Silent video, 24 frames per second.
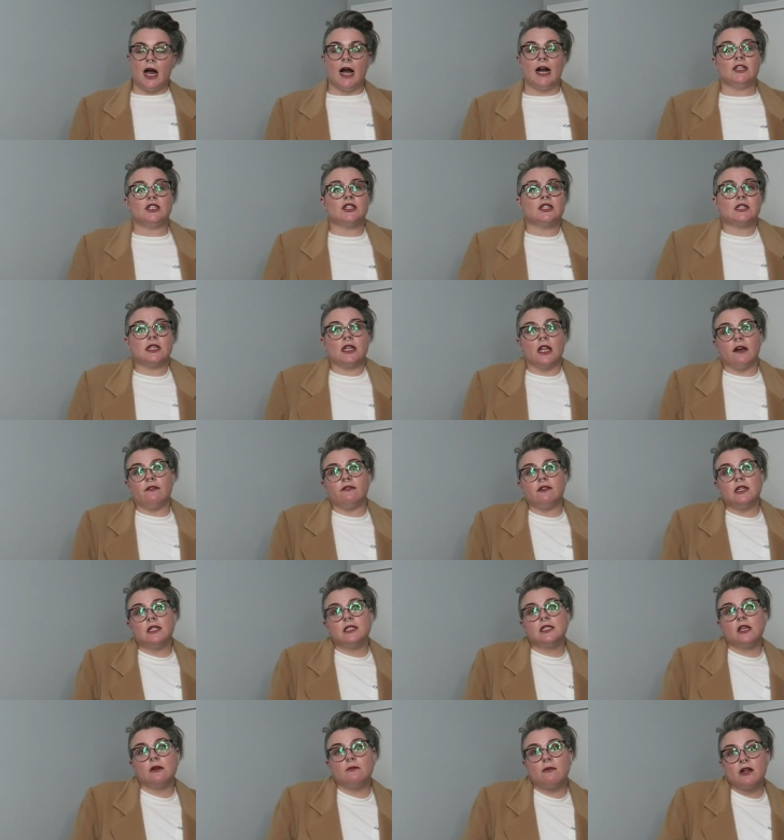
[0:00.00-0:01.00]
I just loved
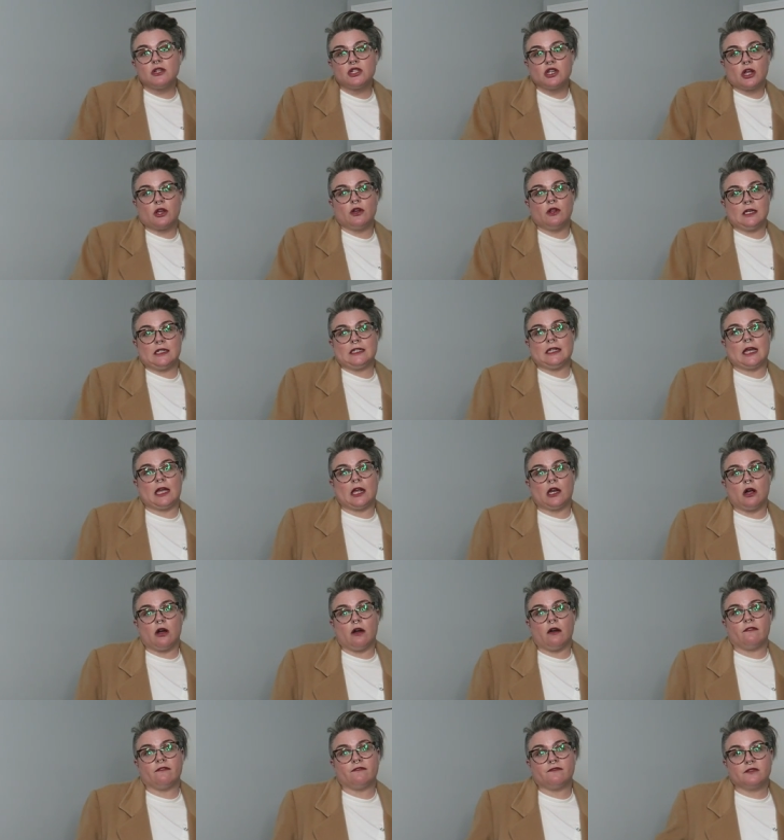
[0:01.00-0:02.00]
it so much. I couldn't take it
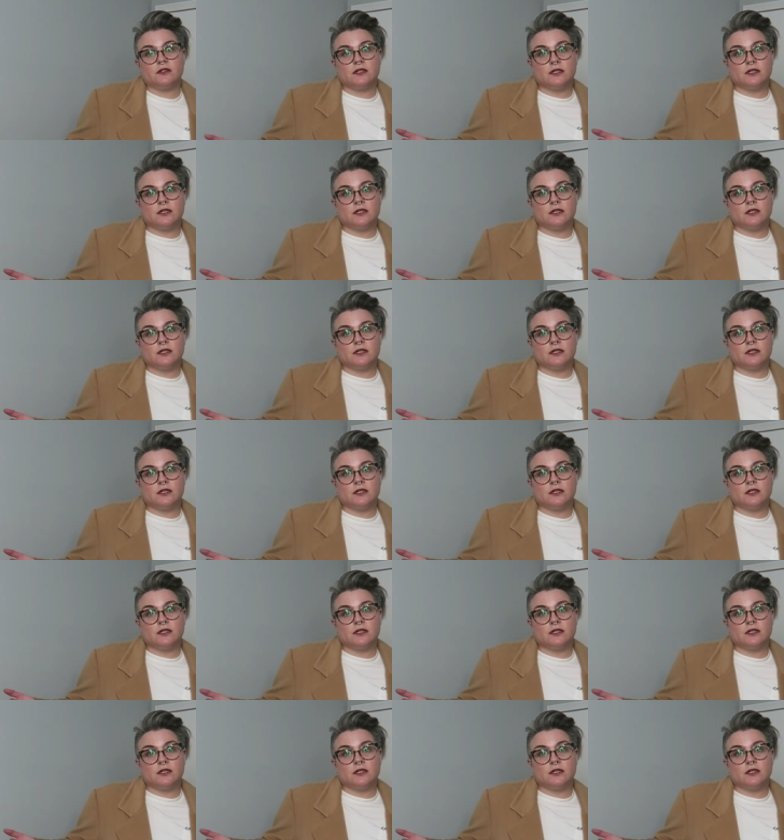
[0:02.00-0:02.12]
off.